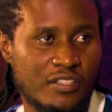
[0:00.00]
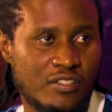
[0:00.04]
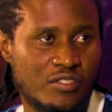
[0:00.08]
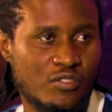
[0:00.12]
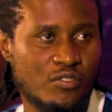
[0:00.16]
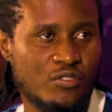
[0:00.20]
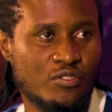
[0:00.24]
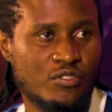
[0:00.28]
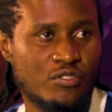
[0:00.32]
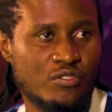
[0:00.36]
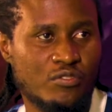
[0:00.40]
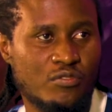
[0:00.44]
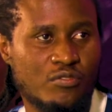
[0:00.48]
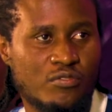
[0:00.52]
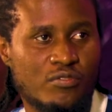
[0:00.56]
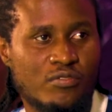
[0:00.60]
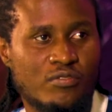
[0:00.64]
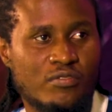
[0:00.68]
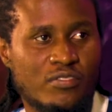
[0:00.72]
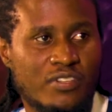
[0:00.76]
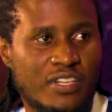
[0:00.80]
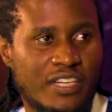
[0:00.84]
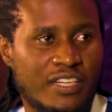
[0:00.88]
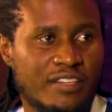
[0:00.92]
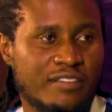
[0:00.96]

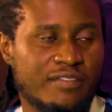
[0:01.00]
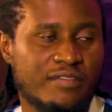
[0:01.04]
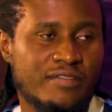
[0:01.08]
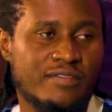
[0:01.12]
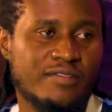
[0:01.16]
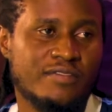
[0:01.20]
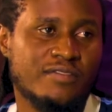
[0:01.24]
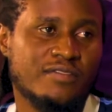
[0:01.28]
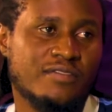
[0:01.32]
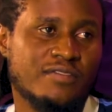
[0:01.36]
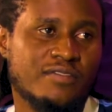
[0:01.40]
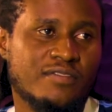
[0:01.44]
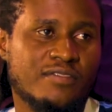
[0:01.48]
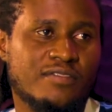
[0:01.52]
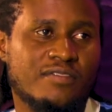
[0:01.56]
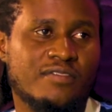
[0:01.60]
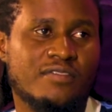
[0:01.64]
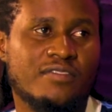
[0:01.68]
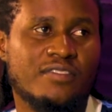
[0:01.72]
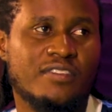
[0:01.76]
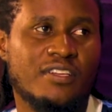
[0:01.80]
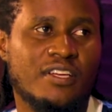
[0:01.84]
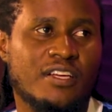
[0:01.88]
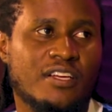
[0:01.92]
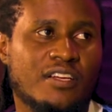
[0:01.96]
social life.
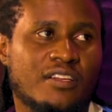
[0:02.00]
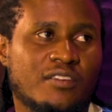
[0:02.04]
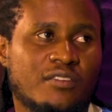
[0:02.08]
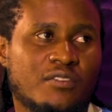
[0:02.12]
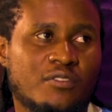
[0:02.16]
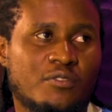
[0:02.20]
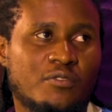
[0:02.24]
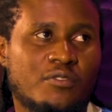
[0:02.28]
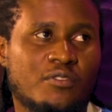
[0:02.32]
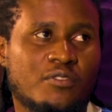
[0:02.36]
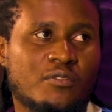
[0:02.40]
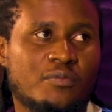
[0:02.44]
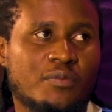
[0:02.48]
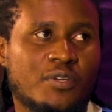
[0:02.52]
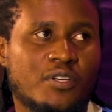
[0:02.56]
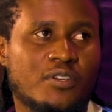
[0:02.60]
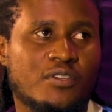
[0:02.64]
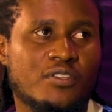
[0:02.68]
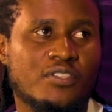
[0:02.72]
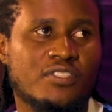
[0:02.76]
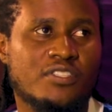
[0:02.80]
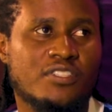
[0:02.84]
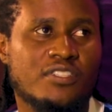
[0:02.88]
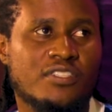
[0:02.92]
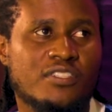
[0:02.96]
Yeah, not
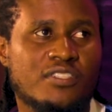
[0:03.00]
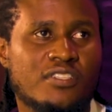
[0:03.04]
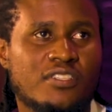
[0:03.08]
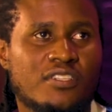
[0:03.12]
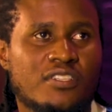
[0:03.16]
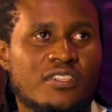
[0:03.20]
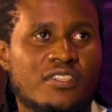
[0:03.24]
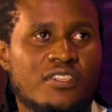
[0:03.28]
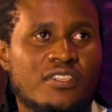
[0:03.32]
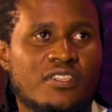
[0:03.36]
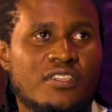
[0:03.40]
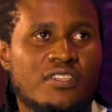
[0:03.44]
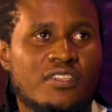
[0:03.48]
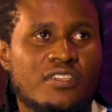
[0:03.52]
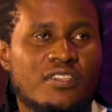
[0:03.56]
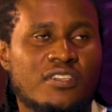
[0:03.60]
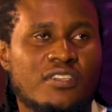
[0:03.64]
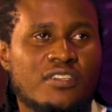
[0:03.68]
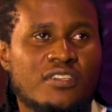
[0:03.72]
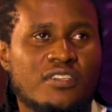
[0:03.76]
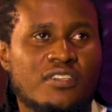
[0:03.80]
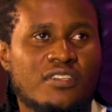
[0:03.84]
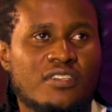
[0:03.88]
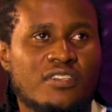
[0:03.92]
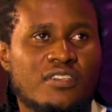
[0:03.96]
because
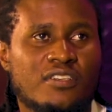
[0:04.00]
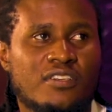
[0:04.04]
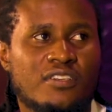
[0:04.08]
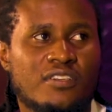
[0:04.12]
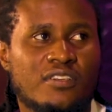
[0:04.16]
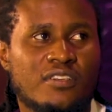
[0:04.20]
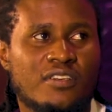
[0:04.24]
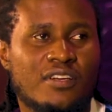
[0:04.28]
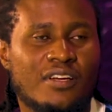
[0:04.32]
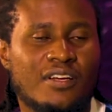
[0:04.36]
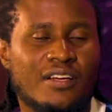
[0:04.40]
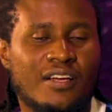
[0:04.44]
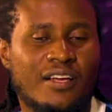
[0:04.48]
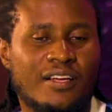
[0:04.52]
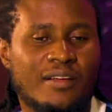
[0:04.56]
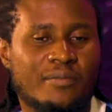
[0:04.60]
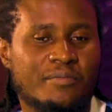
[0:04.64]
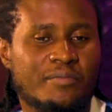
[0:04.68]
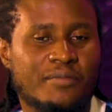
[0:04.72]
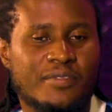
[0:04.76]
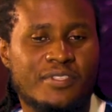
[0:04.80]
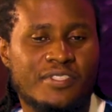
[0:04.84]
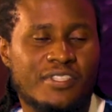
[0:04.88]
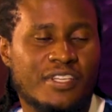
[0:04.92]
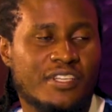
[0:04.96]

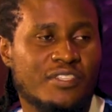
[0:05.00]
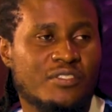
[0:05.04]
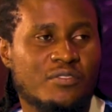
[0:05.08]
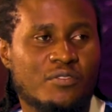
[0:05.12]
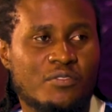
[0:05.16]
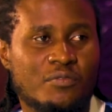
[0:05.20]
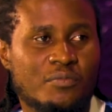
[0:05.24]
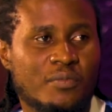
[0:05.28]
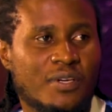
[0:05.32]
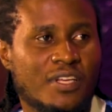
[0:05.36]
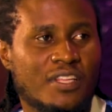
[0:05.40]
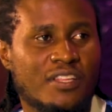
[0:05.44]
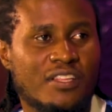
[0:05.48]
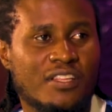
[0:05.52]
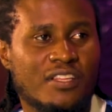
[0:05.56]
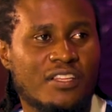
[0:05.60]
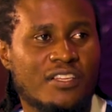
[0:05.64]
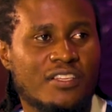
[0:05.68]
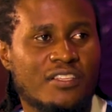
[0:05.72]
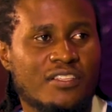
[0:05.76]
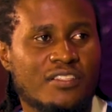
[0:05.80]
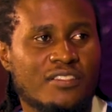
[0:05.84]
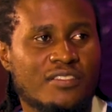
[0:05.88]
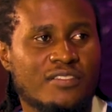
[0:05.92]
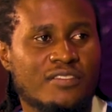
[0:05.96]
it's just not my
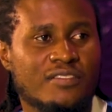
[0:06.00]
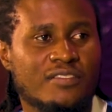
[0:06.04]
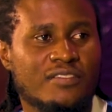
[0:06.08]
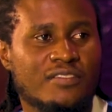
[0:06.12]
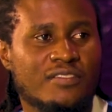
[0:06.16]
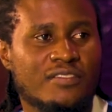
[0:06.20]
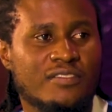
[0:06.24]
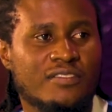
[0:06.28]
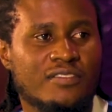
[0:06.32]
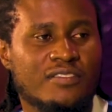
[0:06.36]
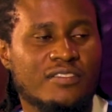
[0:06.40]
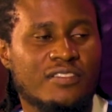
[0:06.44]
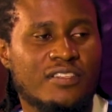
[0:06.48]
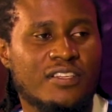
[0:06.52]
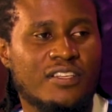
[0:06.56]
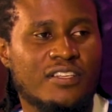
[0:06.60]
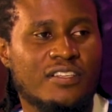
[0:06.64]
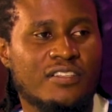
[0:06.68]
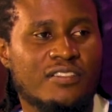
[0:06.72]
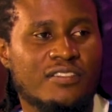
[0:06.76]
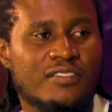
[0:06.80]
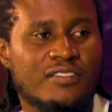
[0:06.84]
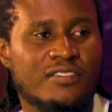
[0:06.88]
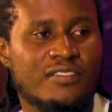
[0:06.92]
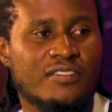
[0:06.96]
thing.
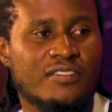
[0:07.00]
Yeah.